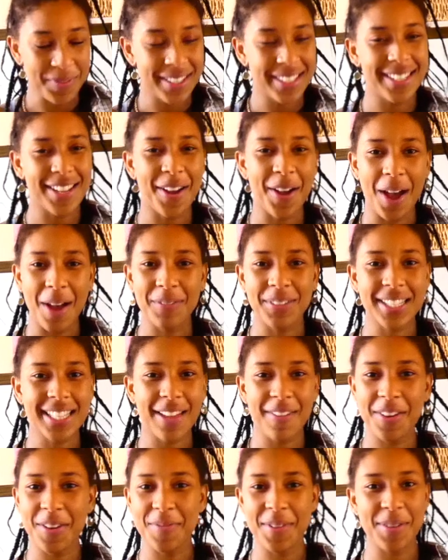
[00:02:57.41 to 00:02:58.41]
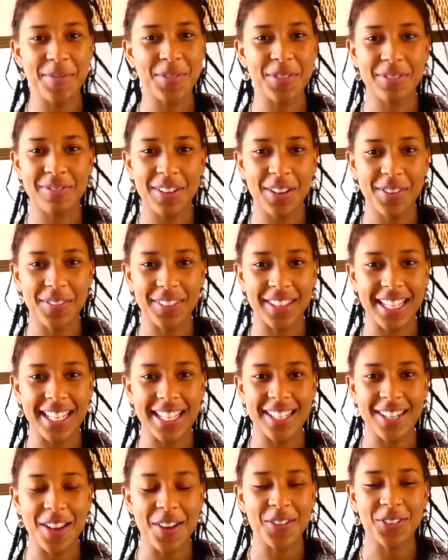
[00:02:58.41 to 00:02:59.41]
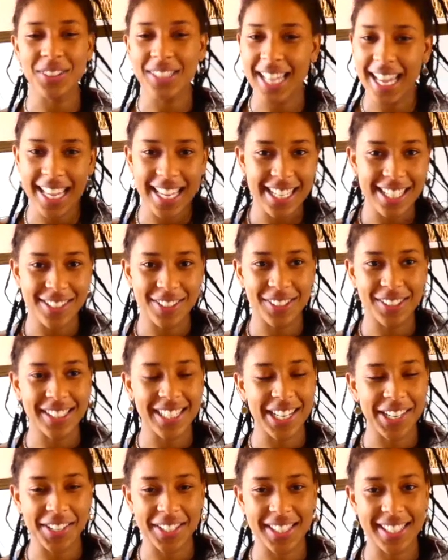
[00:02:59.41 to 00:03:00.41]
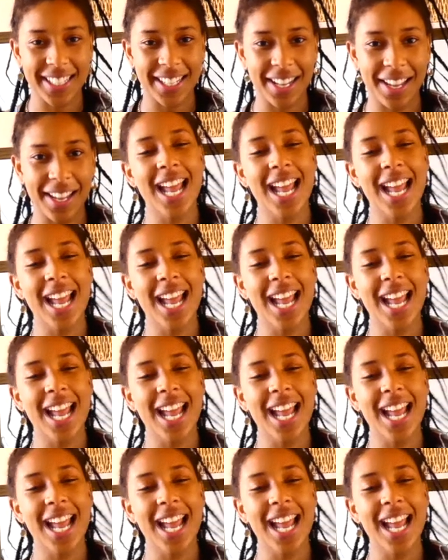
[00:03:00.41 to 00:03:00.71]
So I'm just having a bit more fun with it, you know, not taking it too seriously.